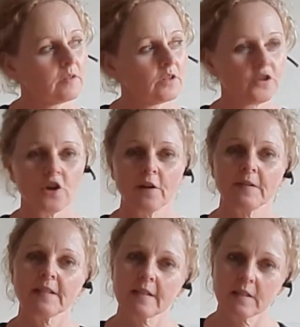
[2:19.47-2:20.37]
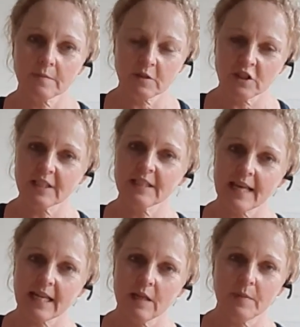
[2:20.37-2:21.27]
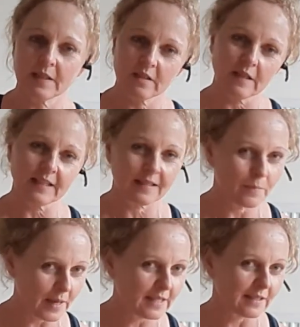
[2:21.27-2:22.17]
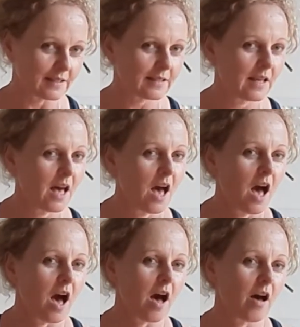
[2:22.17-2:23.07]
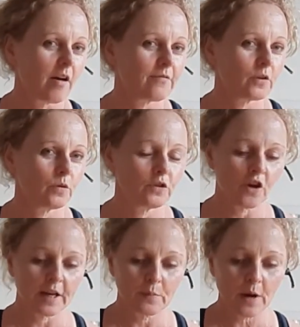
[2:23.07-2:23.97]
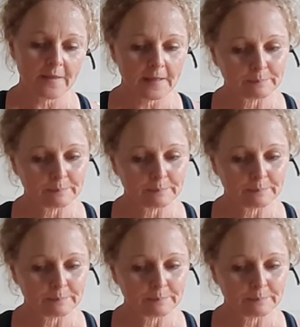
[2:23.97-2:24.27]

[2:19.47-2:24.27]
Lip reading: nervous system to just settle a bit. So that's the basis of Ujjayi breath.